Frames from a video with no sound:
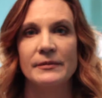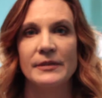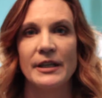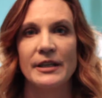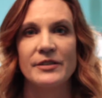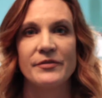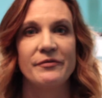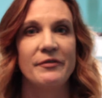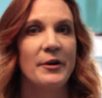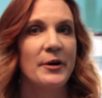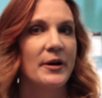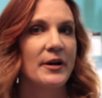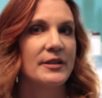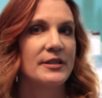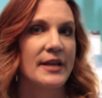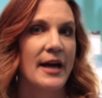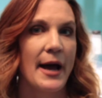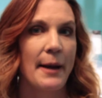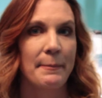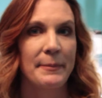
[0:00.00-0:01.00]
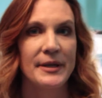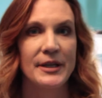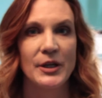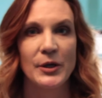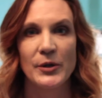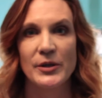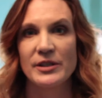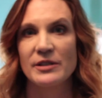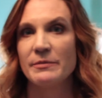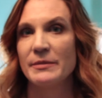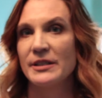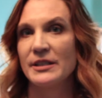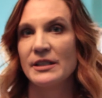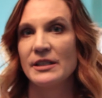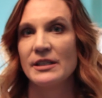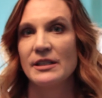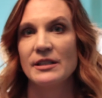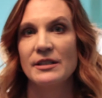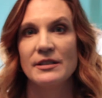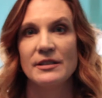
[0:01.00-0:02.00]
as far as happy
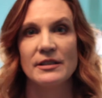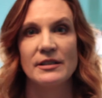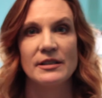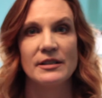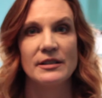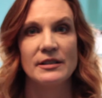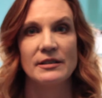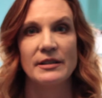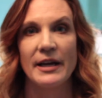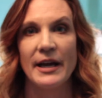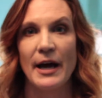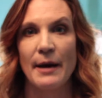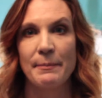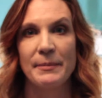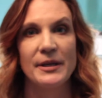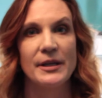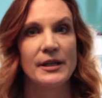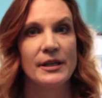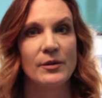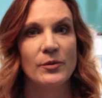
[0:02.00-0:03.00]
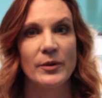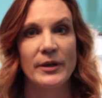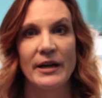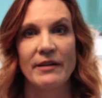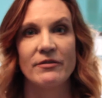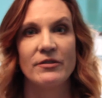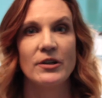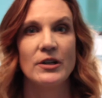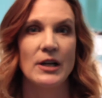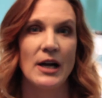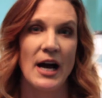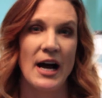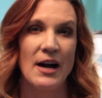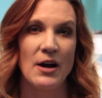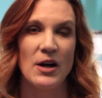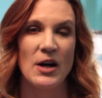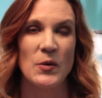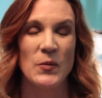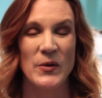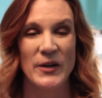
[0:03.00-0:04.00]
Christmases and happy whatever,
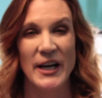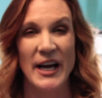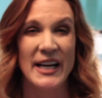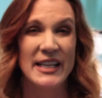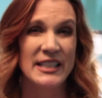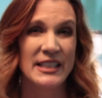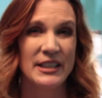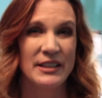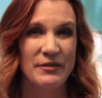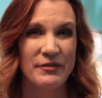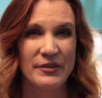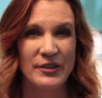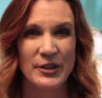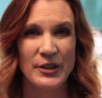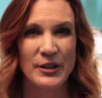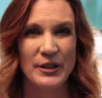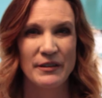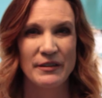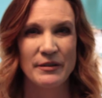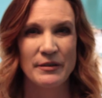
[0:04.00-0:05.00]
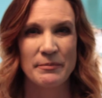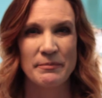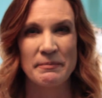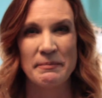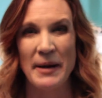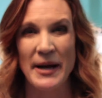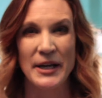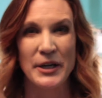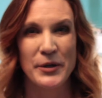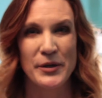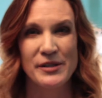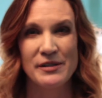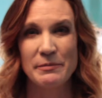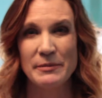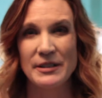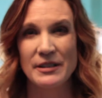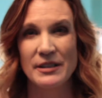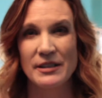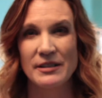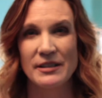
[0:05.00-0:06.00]
what I did for my
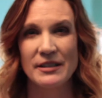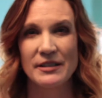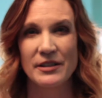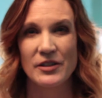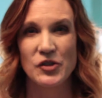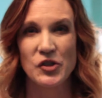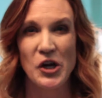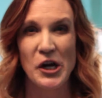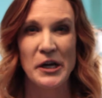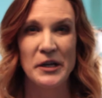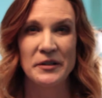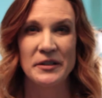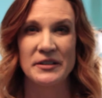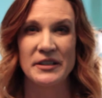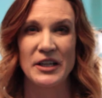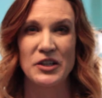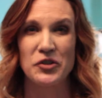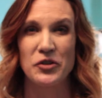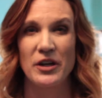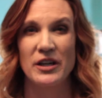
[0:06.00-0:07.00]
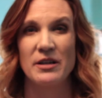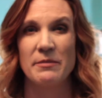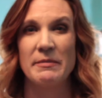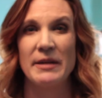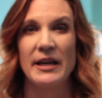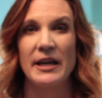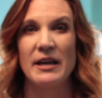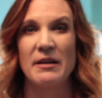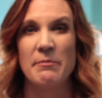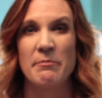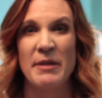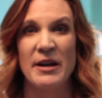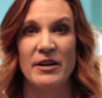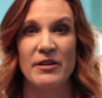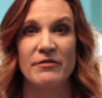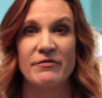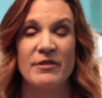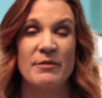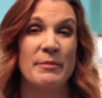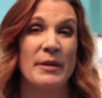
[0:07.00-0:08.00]
Christmases as a child is I tried to make it
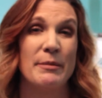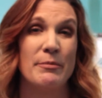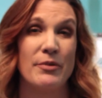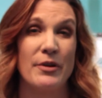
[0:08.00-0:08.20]
better for my